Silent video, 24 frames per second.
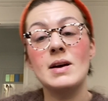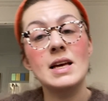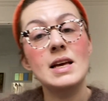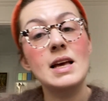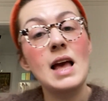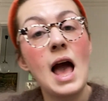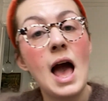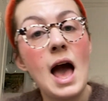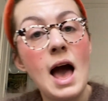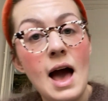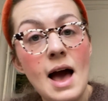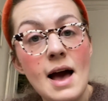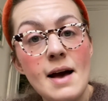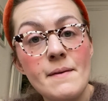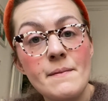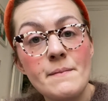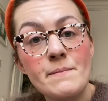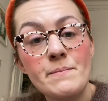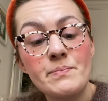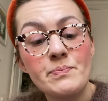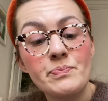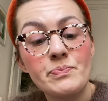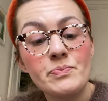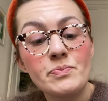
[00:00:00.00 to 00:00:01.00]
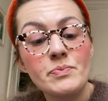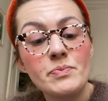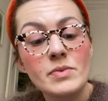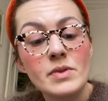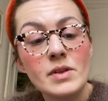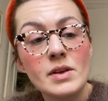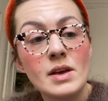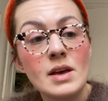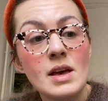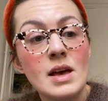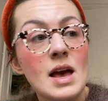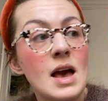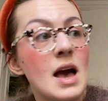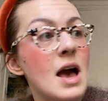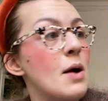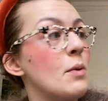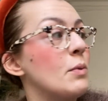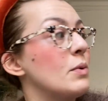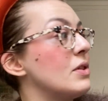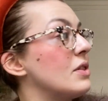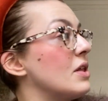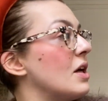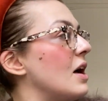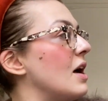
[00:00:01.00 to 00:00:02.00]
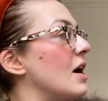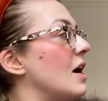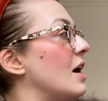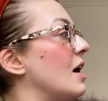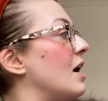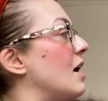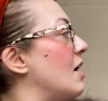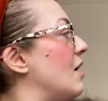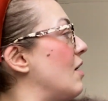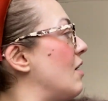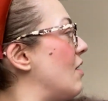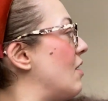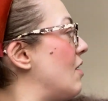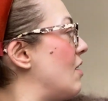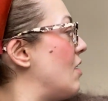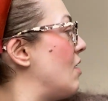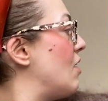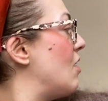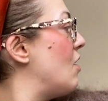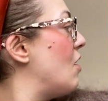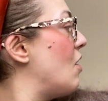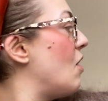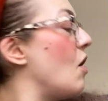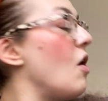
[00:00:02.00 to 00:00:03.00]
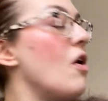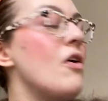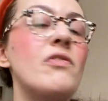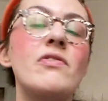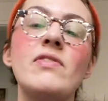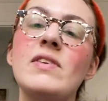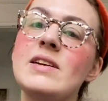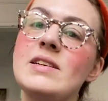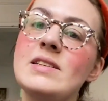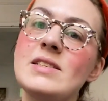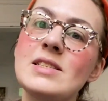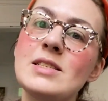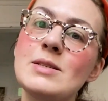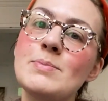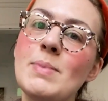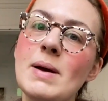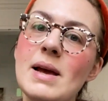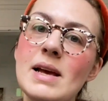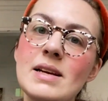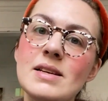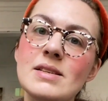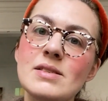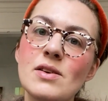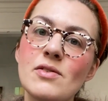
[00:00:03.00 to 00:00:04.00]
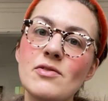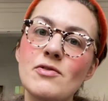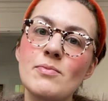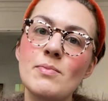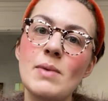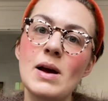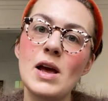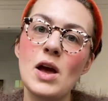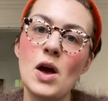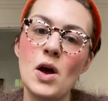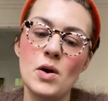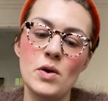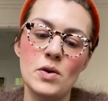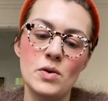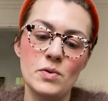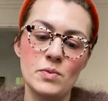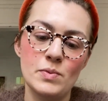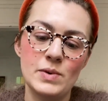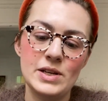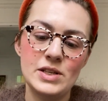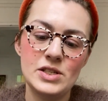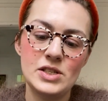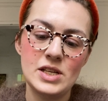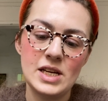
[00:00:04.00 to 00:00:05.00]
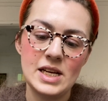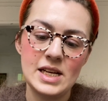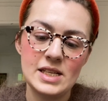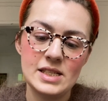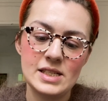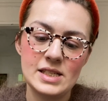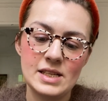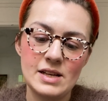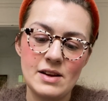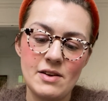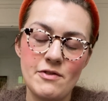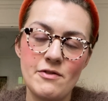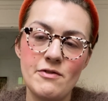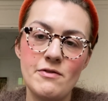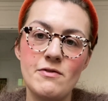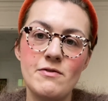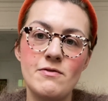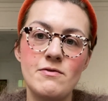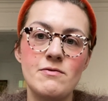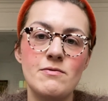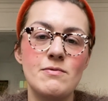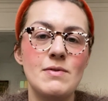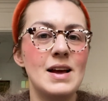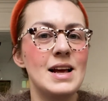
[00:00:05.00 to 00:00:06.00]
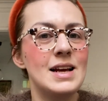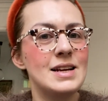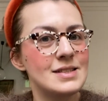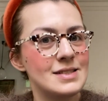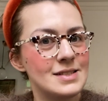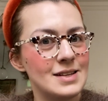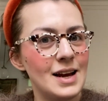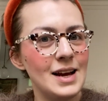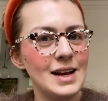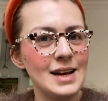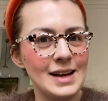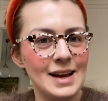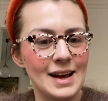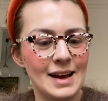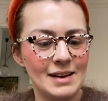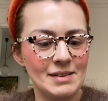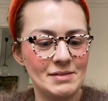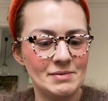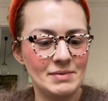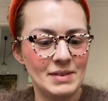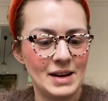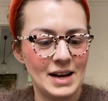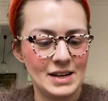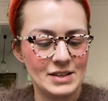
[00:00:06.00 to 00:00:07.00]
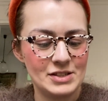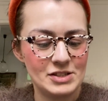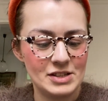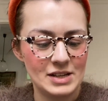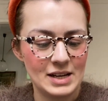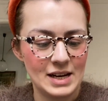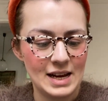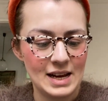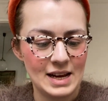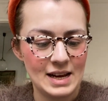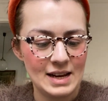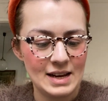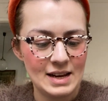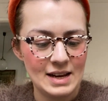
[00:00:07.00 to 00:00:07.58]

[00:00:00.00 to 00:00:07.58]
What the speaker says: cat, with a office space of my own, which is exciting, actually.